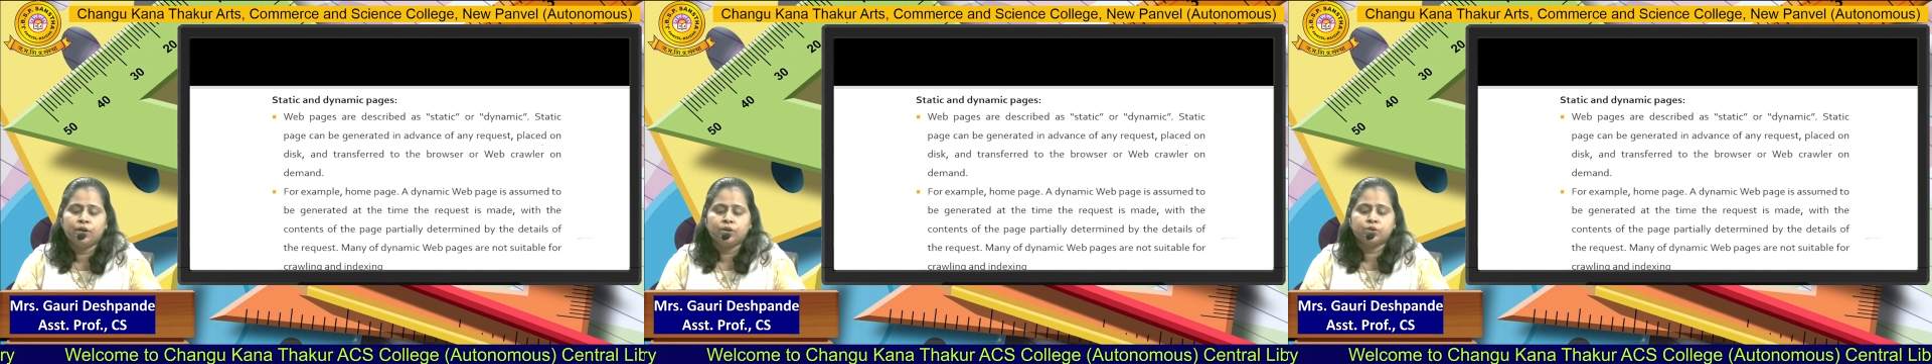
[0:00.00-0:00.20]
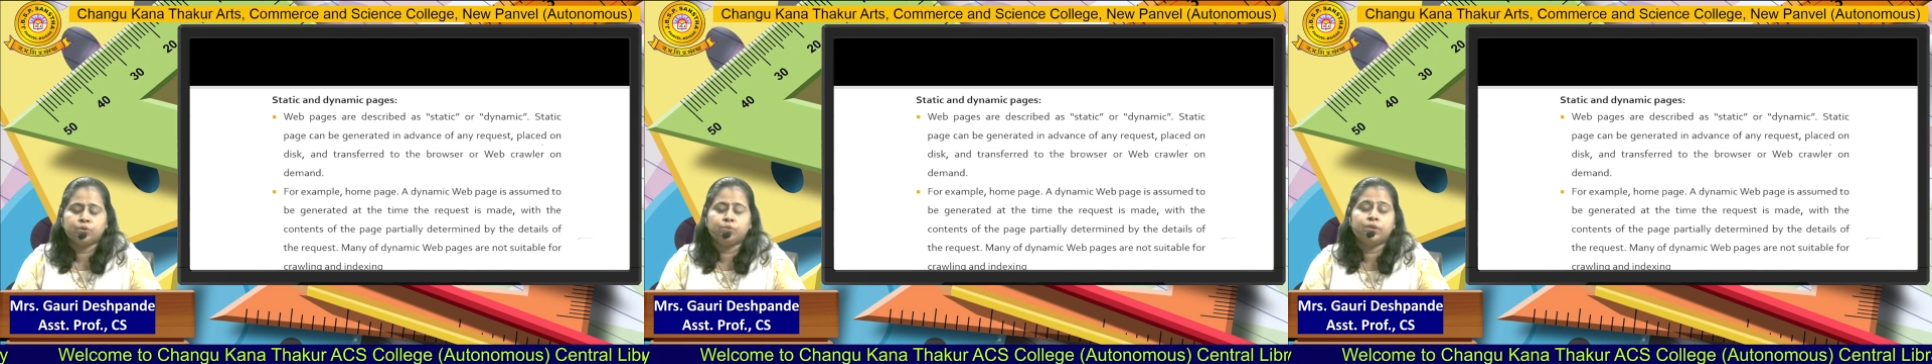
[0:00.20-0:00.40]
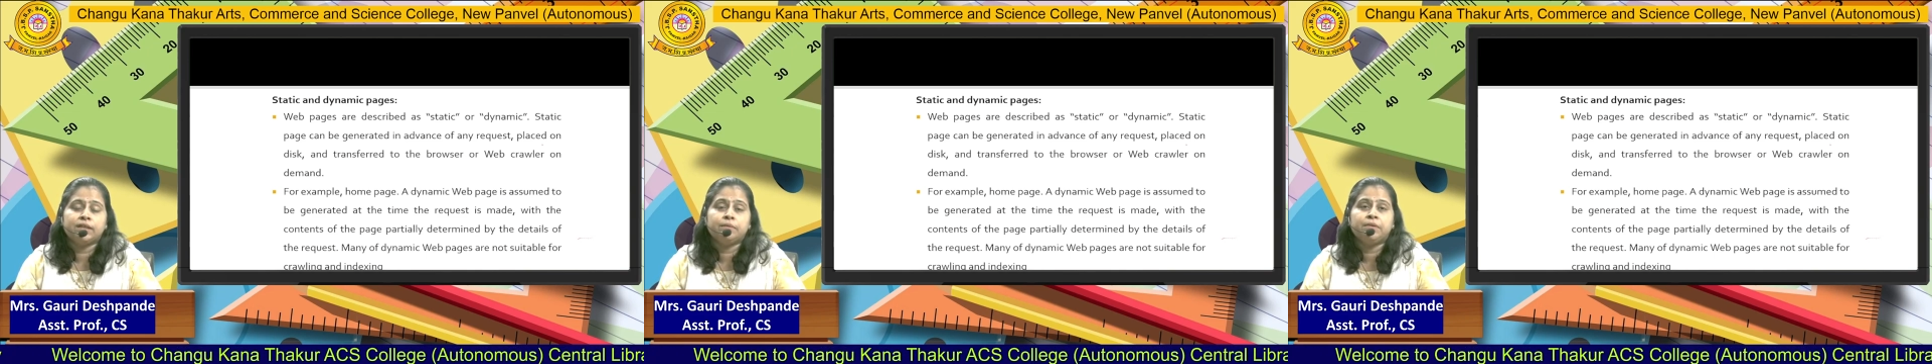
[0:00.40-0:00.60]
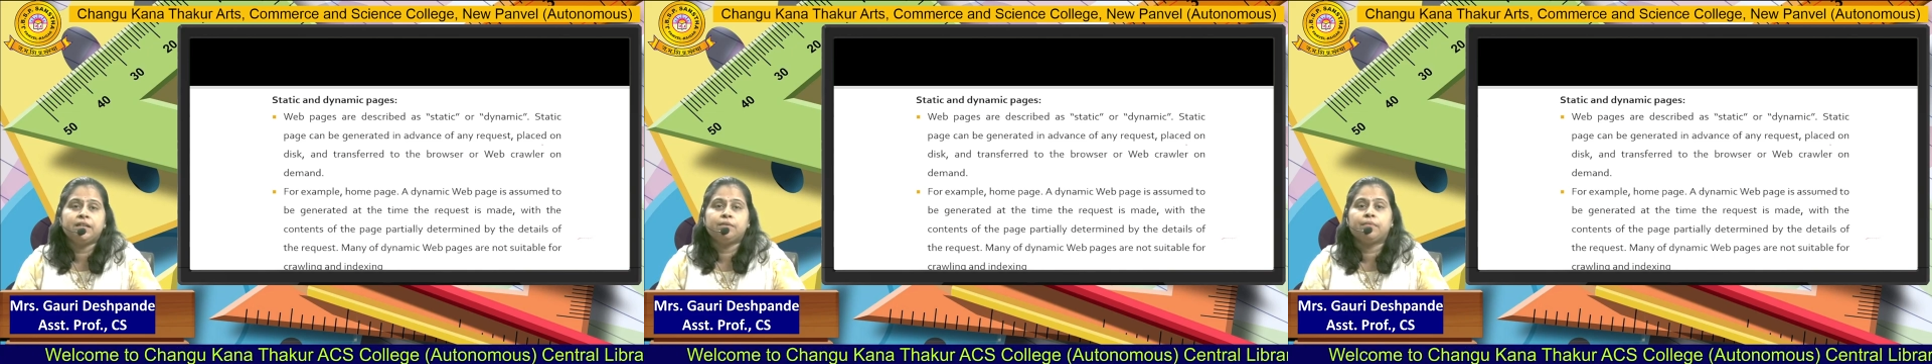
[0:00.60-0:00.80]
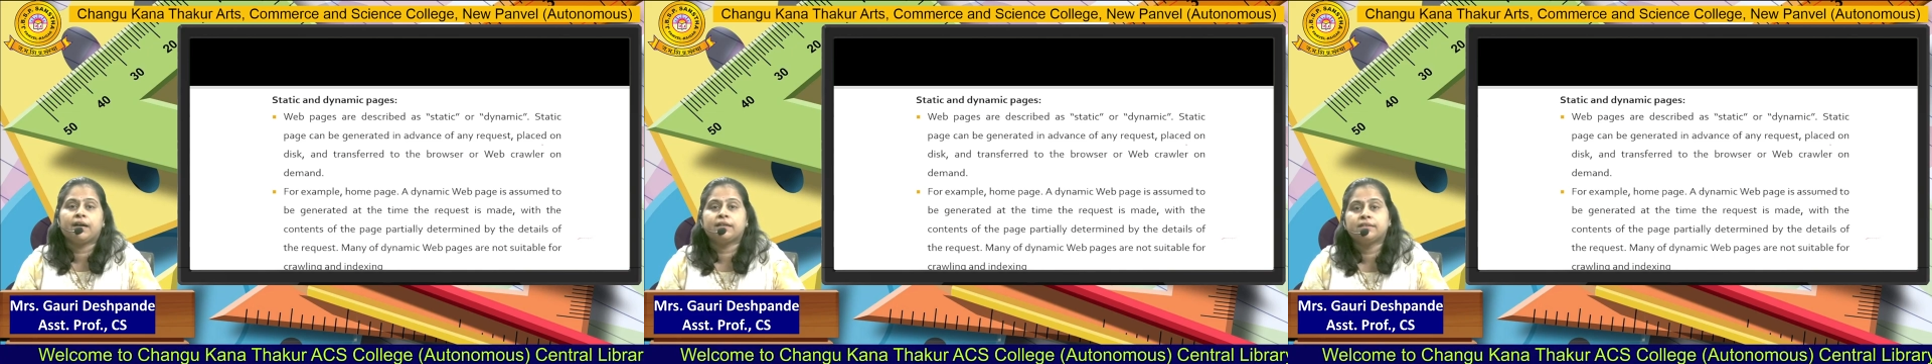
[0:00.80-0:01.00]
so what do you
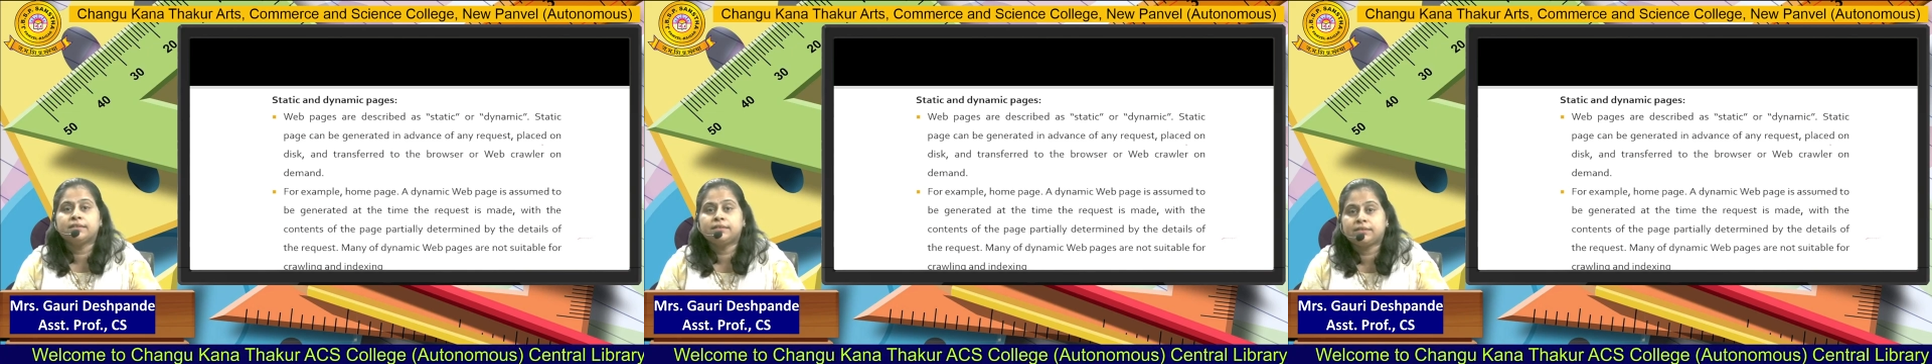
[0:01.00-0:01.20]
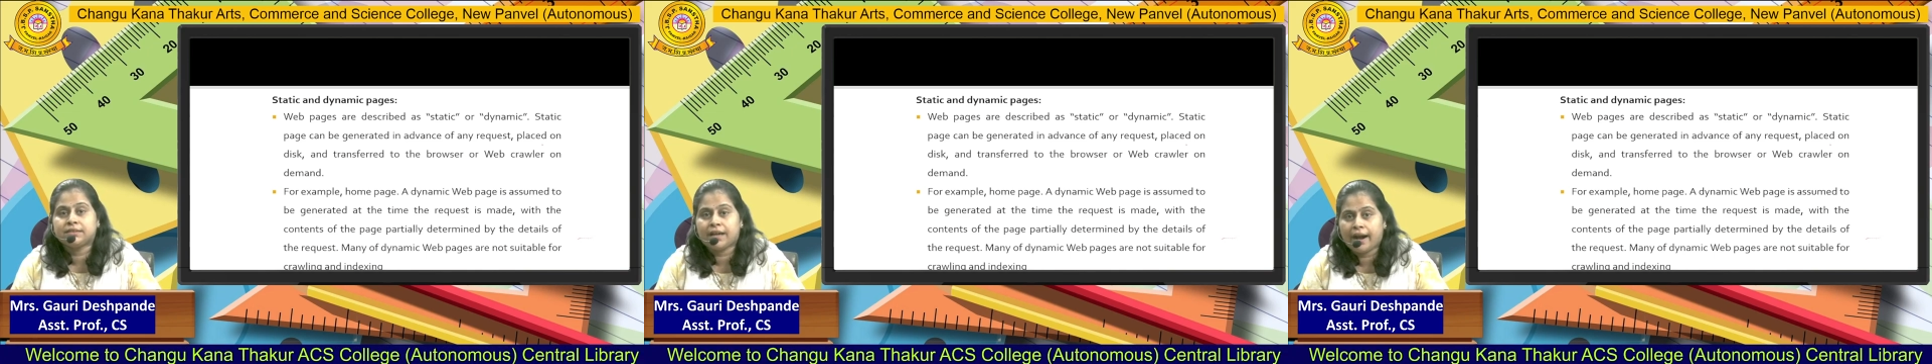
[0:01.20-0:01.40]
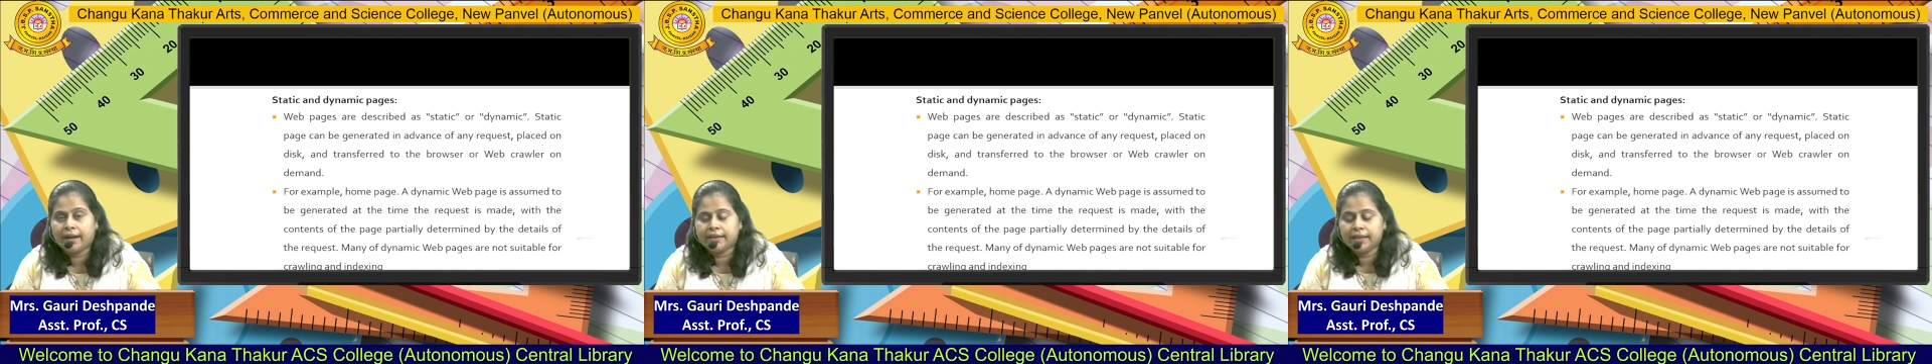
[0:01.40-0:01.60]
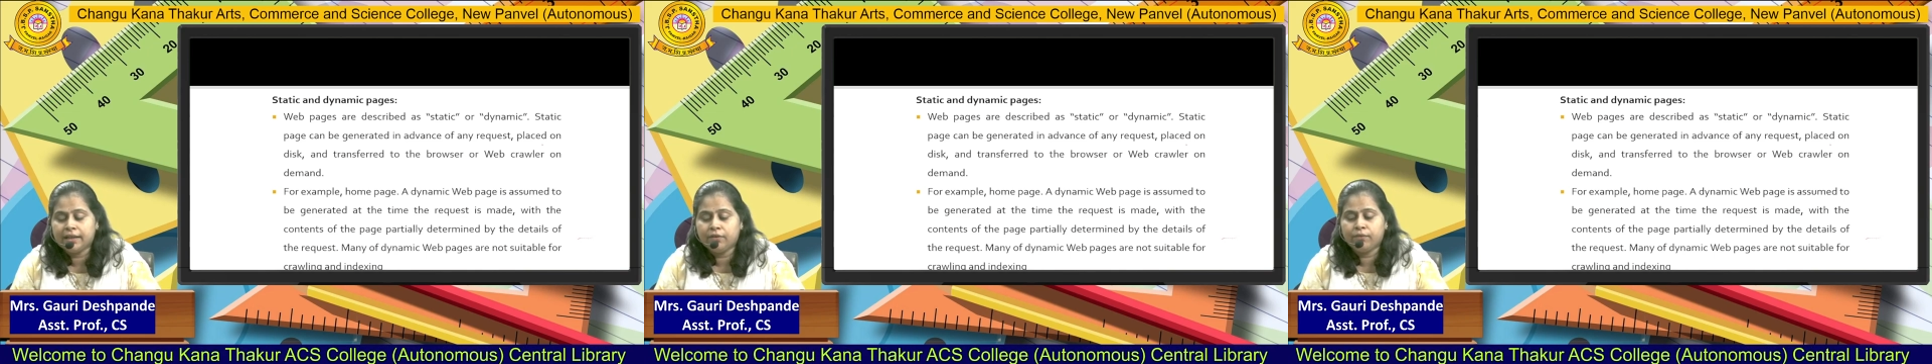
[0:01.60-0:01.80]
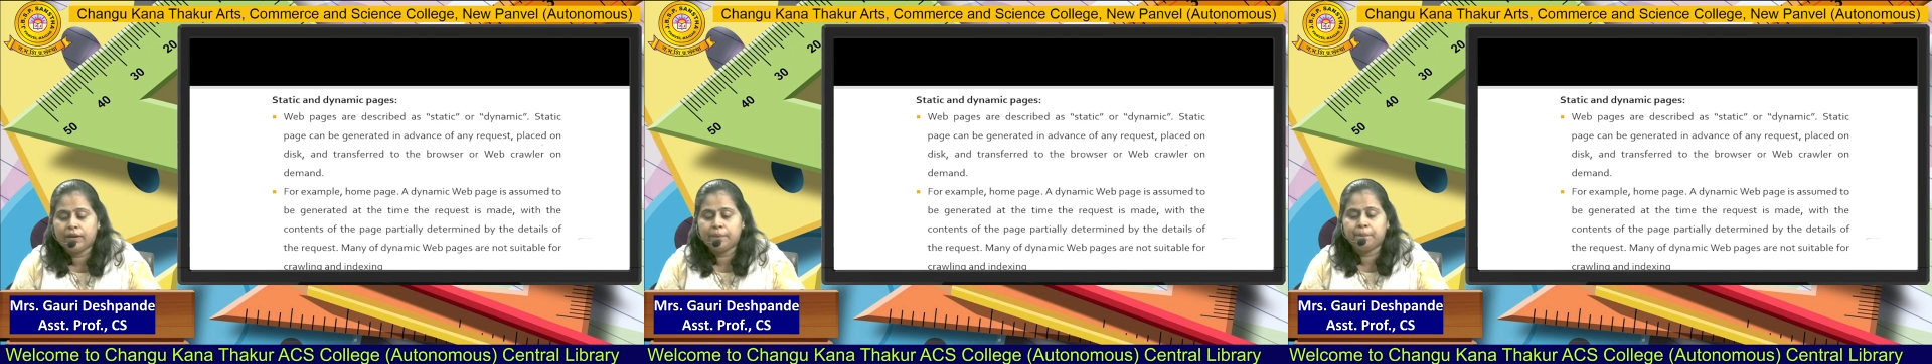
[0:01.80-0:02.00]
mean by the static
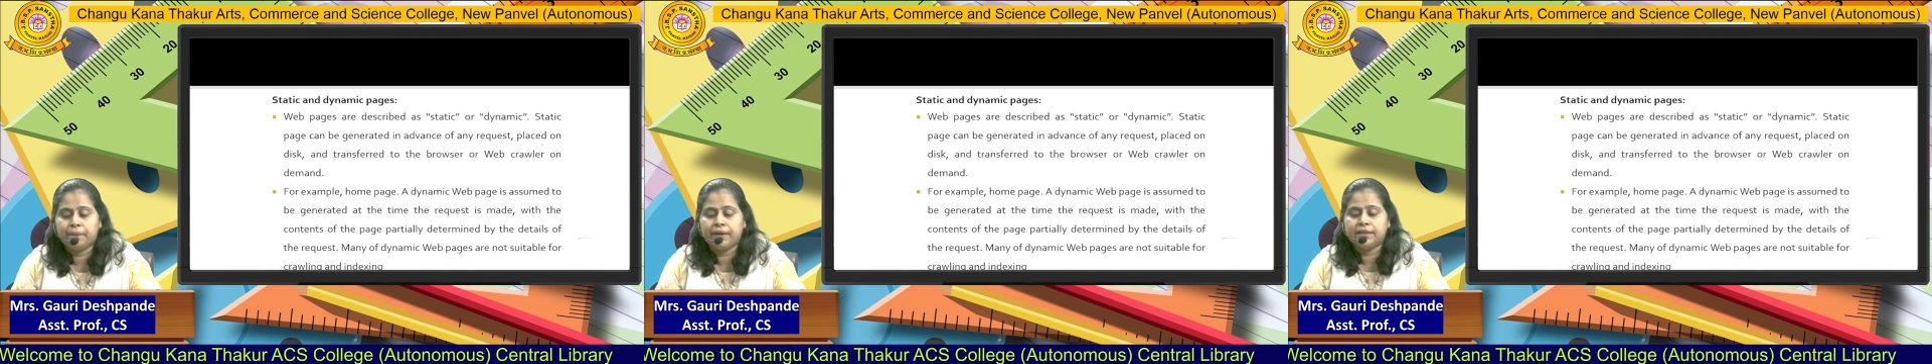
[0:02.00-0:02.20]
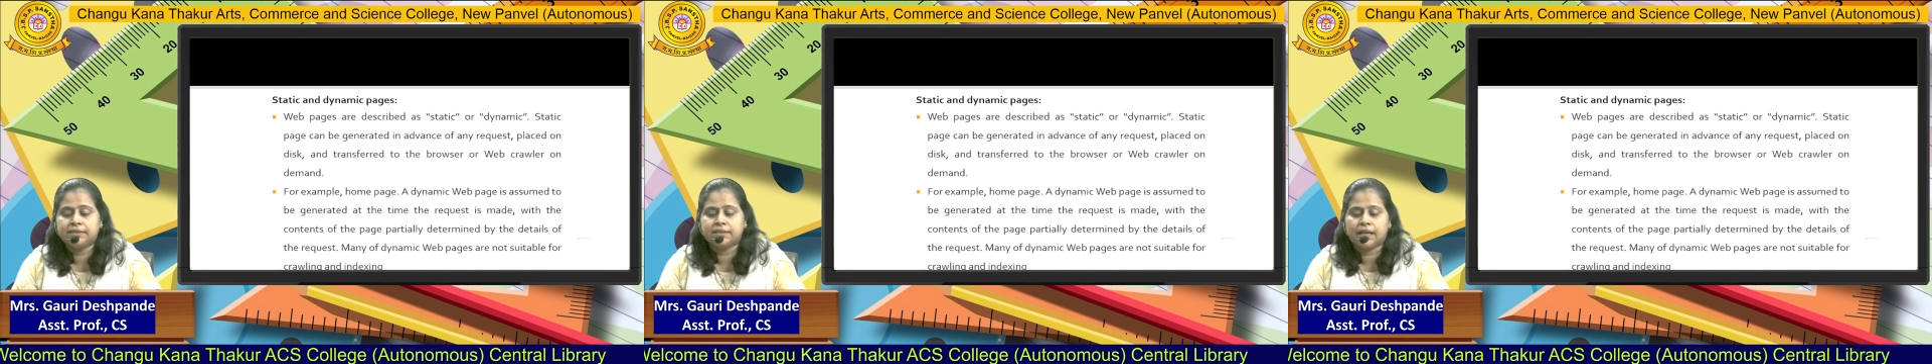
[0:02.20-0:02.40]
web page